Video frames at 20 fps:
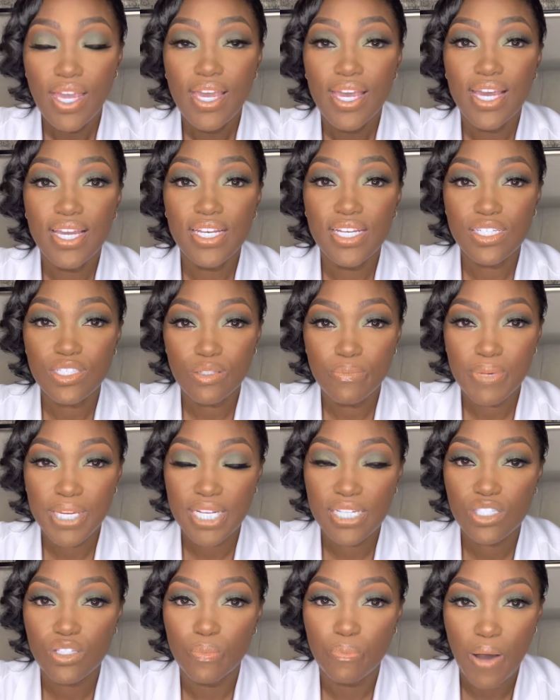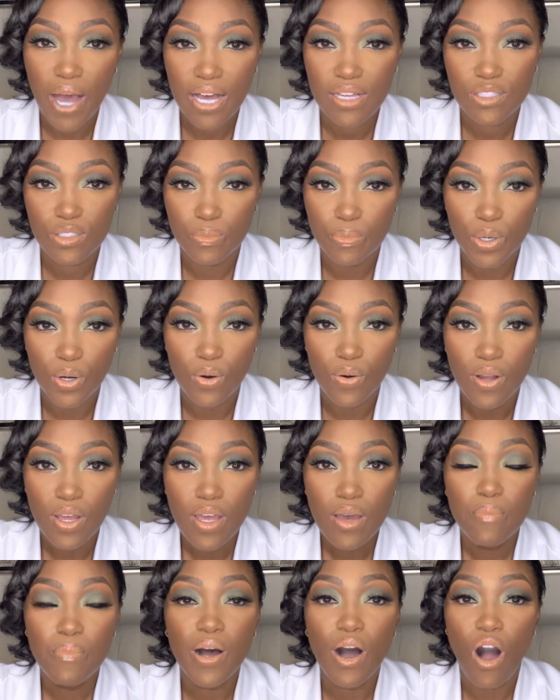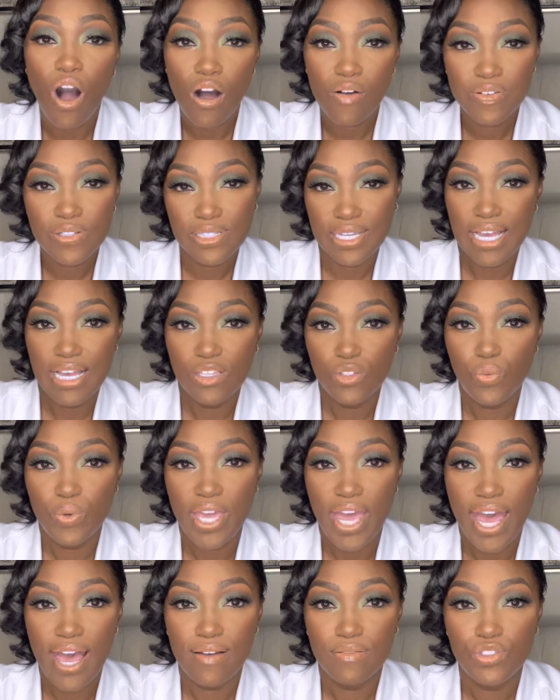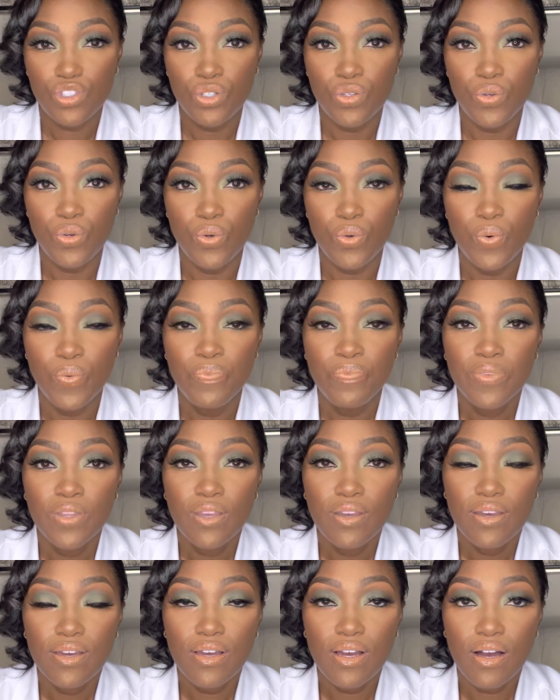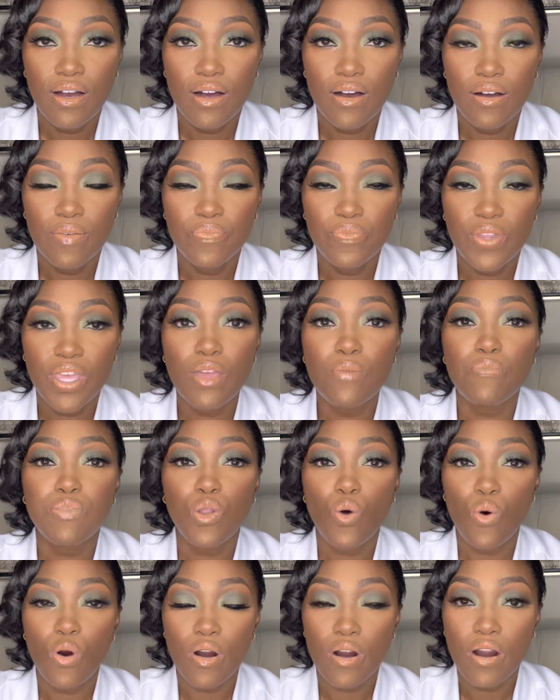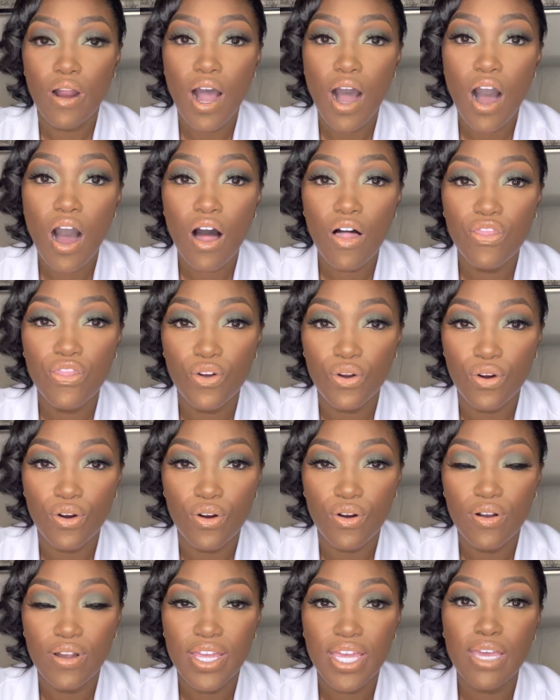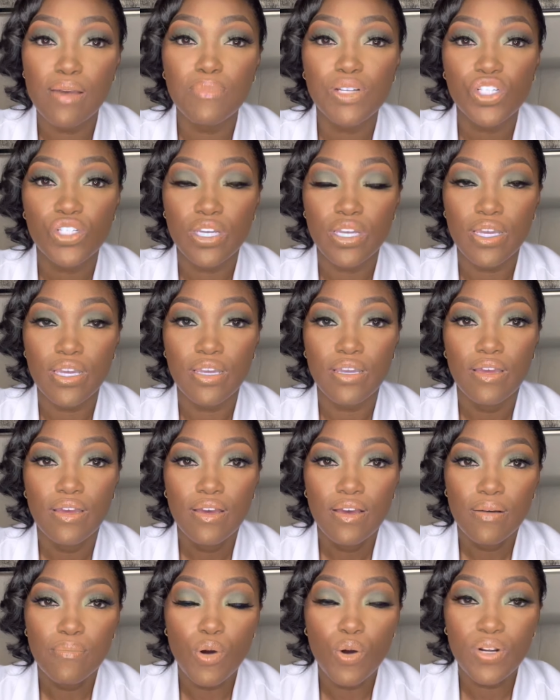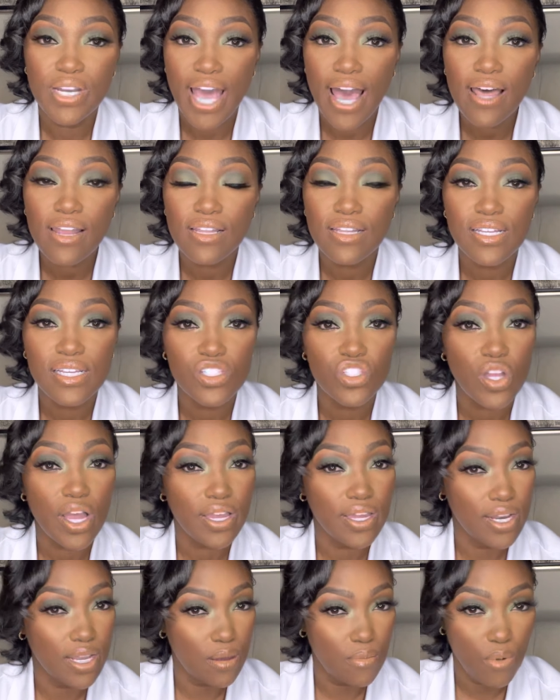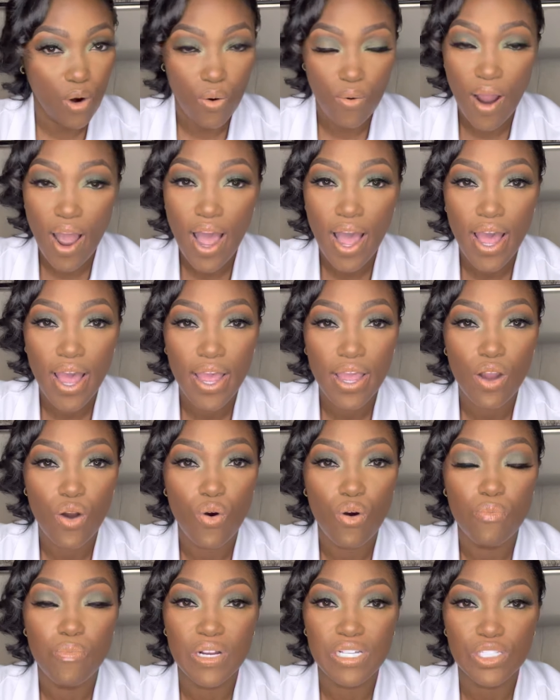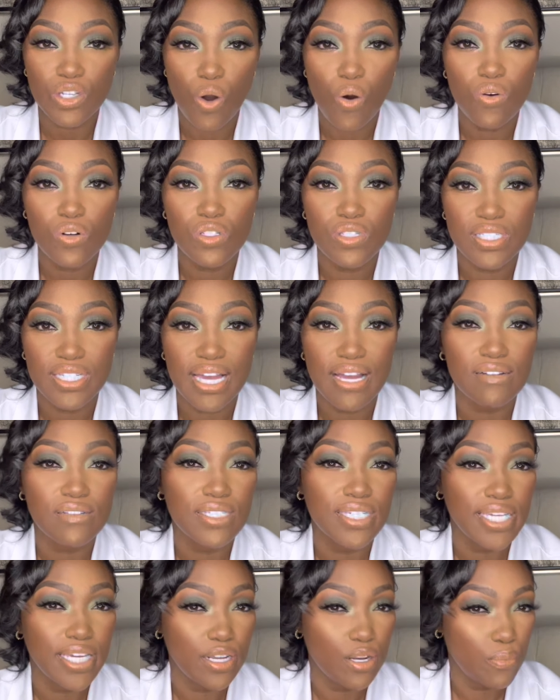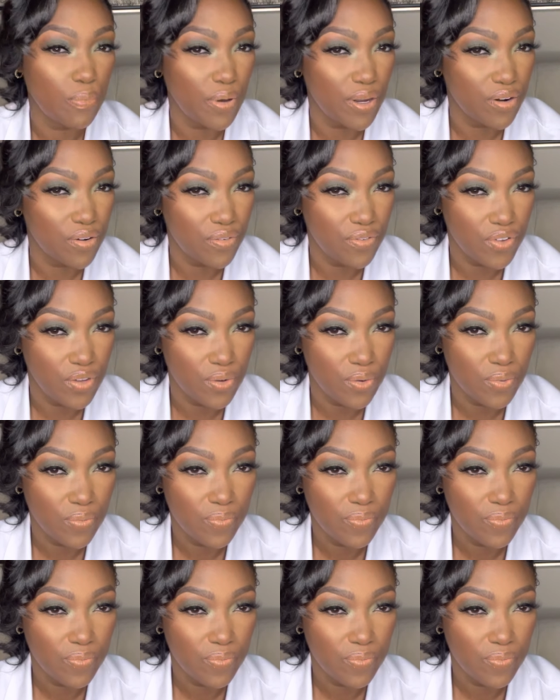It doesn't mean it's impossible, but oftentimes we have to employ other imaging modalities like an MRI or breast ultrasound to get a better view.